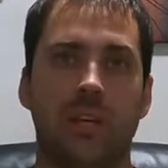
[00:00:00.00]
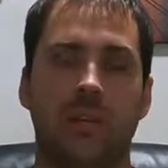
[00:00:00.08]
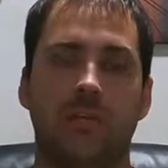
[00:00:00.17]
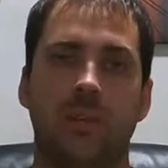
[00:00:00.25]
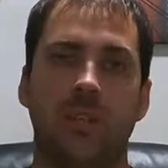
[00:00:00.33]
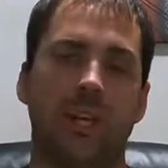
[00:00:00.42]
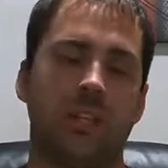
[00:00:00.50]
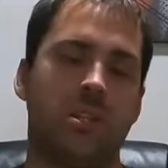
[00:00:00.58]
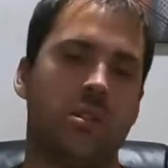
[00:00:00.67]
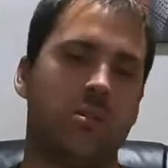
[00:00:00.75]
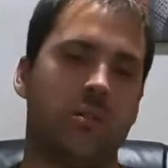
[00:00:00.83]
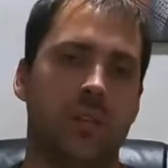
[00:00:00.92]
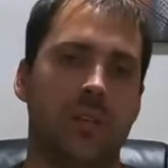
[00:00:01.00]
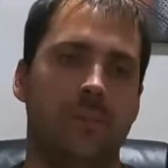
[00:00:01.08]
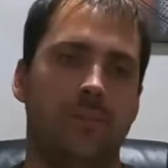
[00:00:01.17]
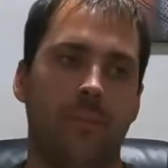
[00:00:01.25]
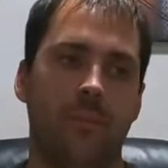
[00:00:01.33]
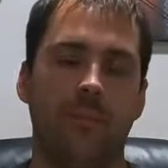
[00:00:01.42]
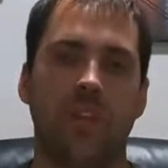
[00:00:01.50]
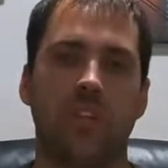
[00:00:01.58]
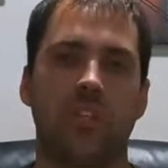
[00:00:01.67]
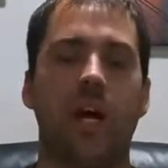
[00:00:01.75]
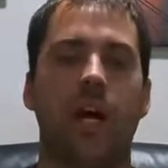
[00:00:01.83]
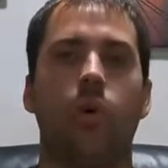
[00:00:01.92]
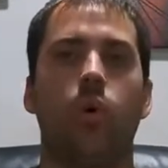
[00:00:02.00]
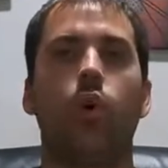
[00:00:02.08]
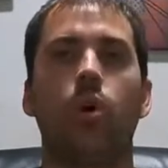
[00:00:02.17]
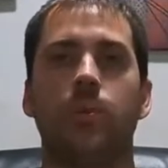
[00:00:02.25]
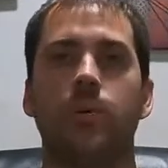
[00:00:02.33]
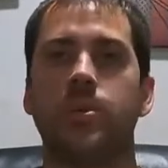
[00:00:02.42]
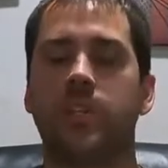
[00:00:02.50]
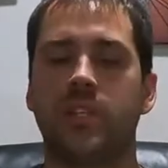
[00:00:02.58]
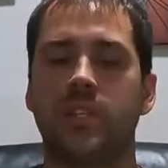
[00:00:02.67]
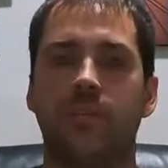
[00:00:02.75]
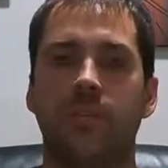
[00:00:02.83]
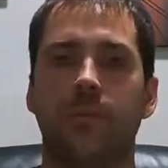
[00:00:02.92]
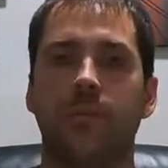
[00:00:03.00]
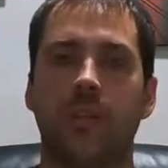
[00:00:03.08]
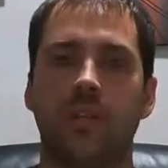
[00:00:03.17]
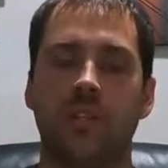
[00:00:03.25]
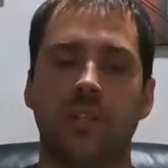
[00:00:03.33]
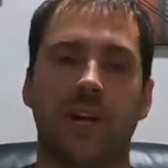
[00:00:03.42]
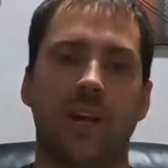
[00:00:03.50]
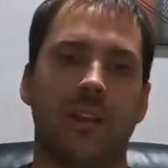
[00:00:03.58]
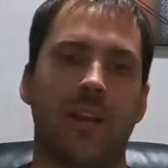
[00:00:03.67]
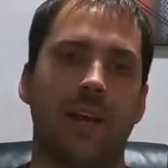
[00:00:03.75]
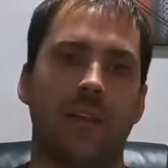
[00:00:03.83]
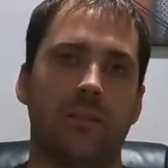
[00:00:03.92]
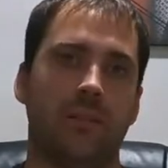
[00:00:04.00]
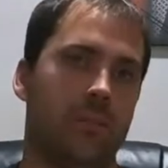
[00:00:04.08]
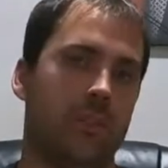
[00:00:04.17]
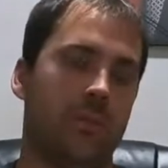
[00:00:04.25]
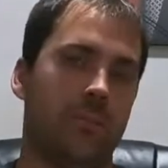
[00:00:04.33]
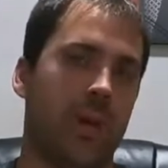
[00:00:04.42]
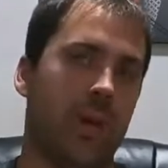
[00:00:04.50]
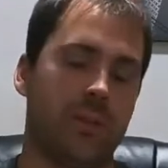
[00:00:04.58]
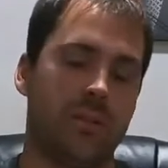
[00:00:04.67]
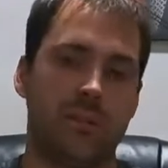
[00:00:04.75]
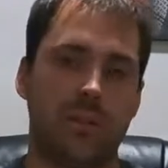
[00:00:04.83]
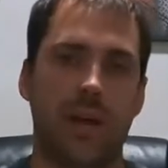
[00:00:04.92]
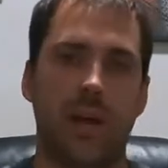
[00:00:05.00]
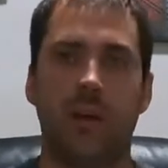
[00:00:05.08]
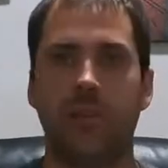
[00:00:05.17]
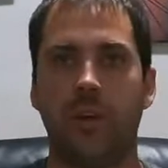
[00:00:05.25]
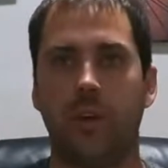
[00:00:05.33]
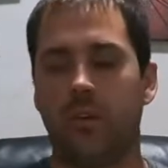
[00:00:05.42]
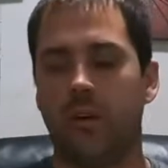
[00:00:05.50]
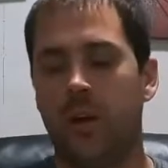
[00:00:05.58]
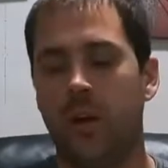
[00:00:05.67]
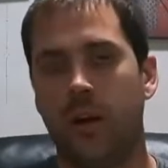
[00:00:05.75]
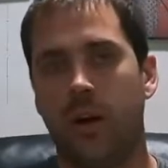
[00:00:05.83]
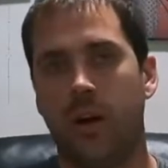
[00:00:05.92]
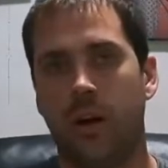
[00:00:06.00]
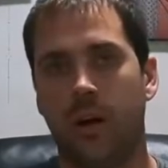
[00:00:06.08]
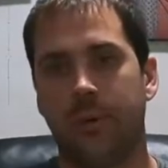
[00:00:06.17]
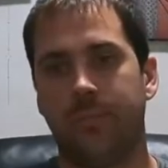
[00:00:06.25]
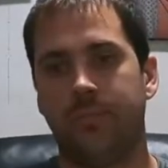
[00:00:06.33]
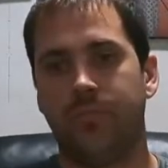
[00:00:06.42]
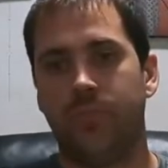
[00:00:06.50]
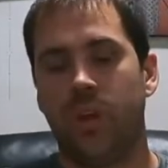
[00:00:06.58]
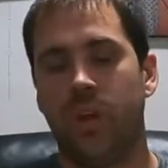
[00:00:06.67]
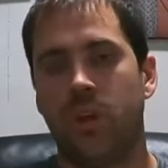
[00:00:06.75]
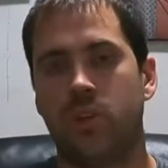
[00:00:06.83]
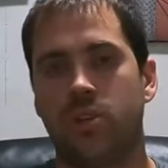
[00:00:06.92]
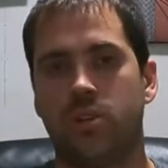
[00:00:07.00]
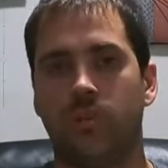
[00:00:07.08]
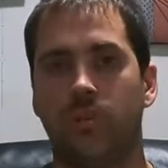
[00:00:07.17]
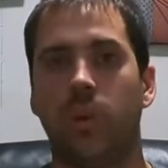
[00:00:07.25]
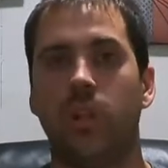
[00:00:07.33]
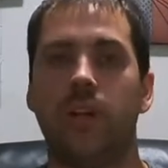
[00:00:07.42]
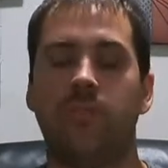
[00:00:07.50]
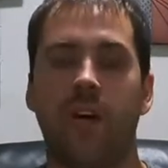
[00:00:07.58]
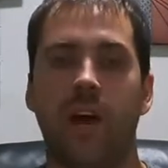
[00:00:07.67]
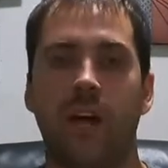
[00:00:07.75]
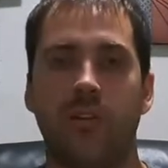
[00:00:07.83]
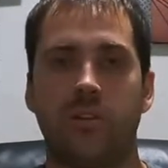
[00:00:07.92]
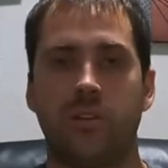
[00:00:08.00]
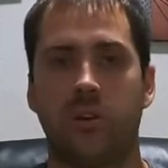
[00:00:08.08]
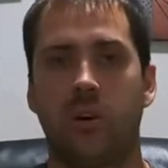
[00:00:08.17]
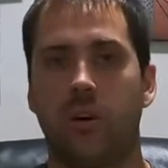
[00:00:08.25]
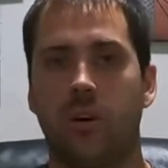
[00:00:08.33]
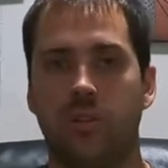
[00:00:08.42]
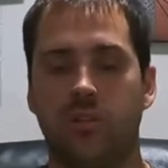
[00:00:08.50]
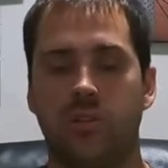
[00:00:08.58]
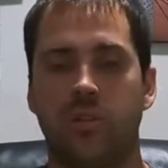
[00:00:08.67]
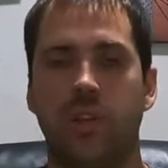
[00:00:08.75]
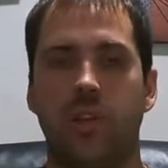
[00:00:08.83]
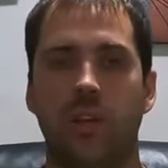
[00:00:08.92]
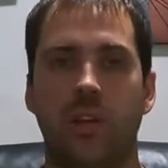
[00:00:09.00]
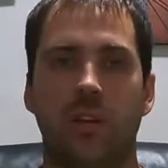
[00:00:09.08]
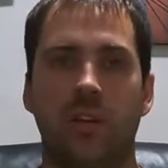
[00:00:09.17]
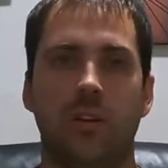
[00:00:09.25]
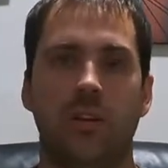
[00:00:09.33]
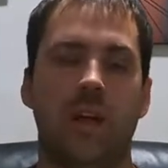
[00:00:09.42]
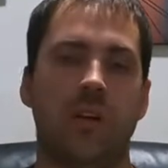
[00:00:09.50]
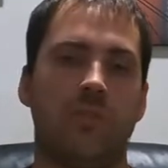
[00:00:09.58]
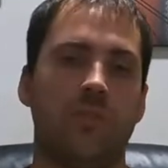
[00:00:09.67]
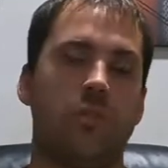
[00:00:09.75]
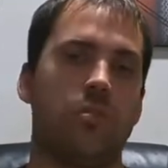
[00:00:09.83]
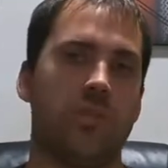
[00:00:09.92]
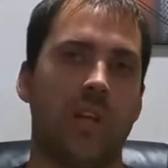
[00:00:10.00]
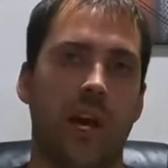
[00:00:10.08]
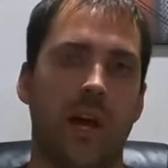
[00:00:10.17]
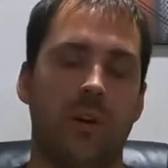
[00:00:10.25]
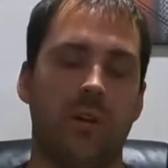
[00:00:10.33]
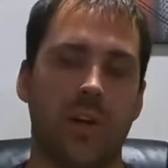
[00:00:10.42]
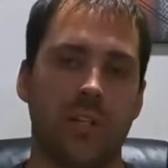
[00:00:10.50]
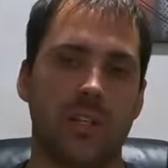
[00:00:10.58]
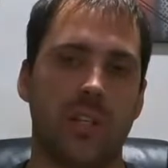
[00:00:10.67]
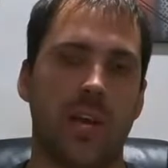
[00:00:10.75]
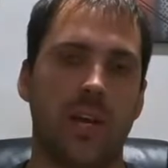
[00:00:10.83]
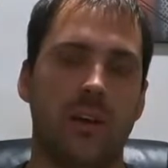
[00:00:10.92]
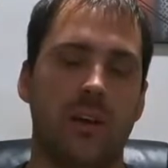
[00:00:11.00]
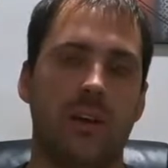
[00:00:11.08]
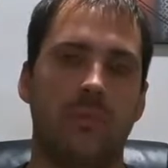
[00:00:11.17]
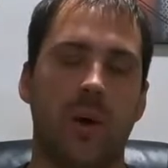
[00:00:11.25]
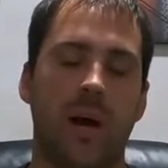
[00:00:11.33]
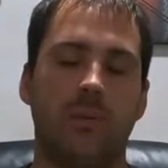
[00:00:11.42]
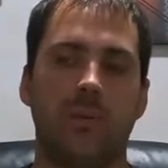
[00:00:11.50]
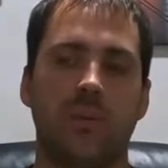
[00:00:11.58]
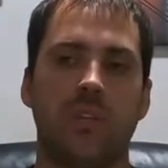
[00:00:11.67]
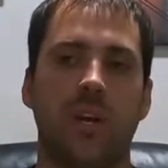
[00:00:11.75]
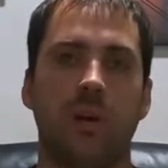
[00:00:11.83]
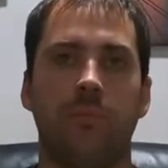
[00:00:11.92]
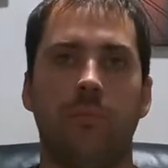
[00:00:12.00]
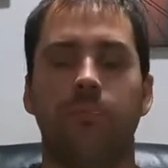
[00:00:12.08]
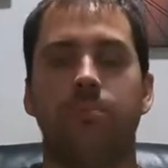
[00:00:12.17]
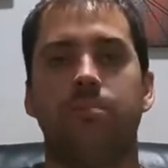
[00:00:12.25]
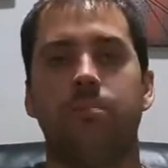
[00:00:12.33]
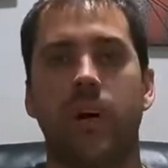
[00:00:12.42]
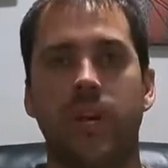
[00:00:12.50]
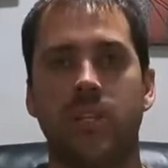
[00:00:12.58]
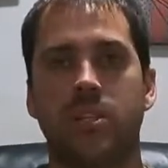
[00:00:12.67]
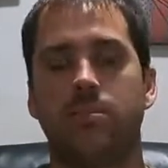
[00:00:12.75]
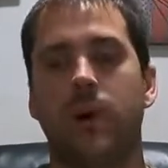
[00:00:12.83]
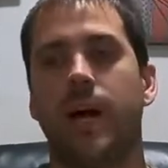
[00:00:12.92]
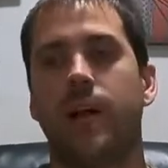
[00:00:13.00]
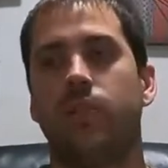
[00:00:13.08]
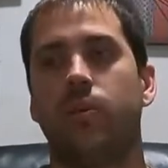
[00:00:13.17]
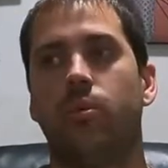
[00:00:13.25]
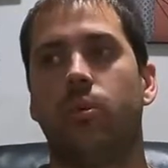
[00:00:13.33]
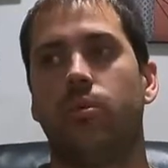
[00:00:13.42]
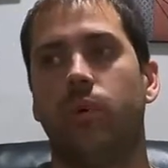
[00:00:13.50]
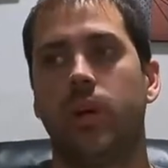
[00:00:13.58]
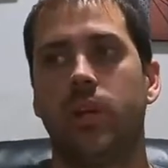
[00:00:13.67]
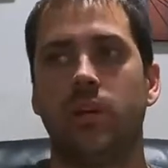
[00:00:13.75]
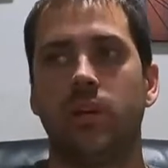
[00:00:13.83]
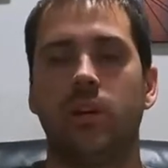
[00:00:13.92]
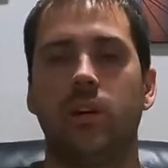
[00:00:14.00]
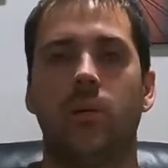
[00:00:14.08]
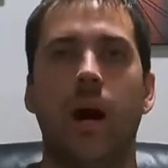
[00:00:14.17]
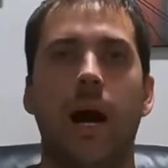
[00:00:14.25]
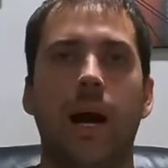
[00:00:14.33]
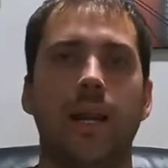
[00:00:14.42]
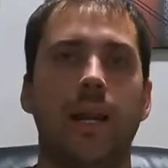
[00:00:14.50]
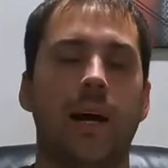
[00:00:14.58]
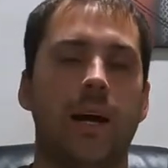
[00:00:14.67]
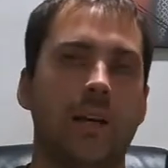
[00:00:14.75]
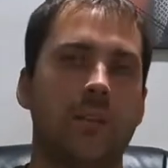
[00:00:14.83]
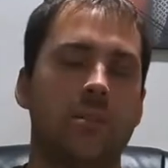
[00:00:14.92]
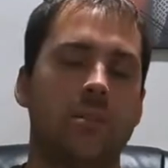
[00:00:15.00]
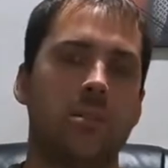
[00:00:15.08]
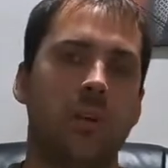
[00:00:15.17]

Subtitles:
I mean it's not a horrible 60 foot, but it's not like the best out there. Some really fast cars that have used IRS, like I was buddies of mine that were running, high nines